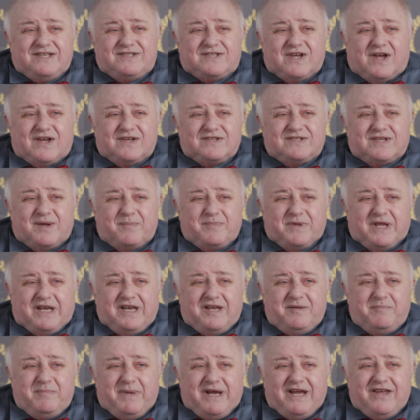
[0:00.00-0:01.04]
saw something
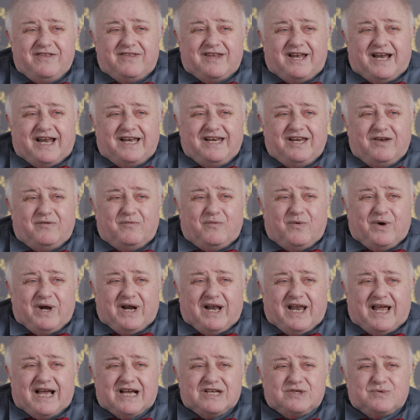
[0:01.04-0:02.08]
in me that I didn't
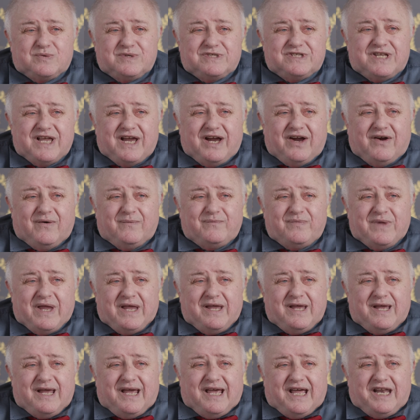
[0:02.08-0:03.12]
realize was there,
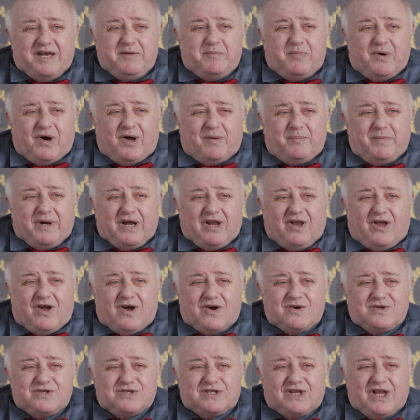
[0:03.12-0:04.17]
and he brought me
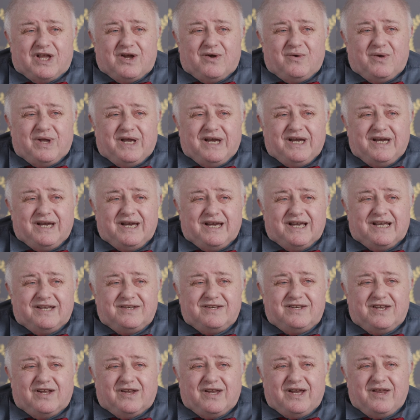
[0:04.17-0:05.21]
along slowly
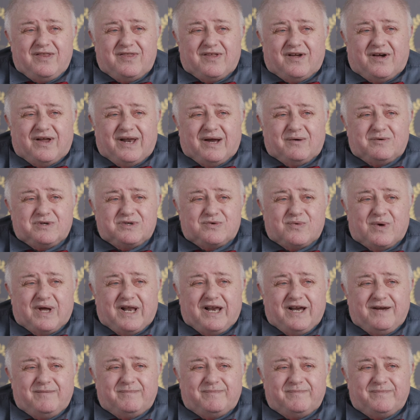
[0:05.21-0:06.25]
until he thought I was
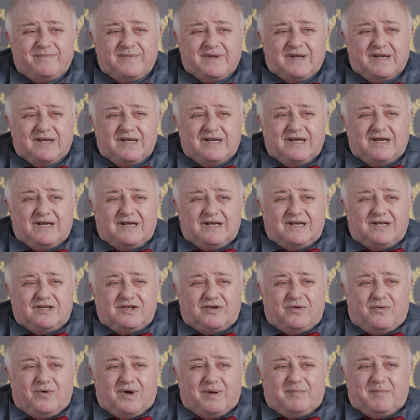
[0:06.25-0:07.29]
ready
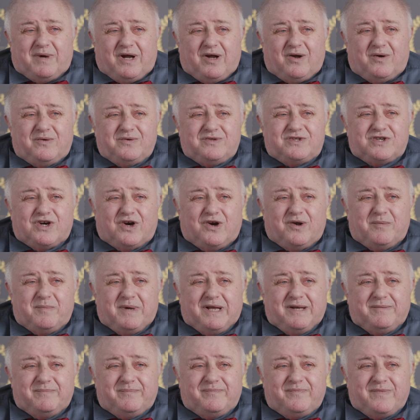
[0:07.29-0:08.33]
to run my own
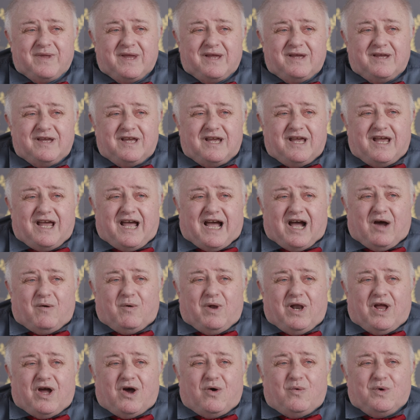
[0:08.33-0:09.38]
tournament. I
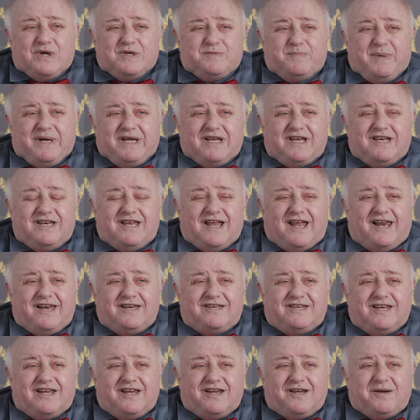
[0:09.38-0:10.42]
will always be
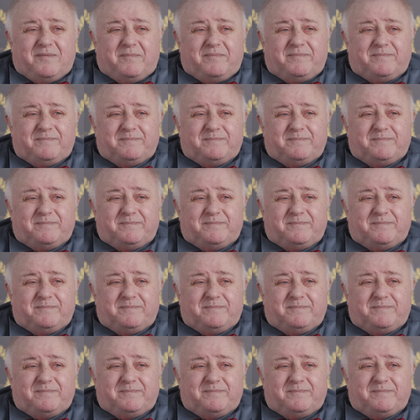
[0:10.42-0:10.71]
indebted to him.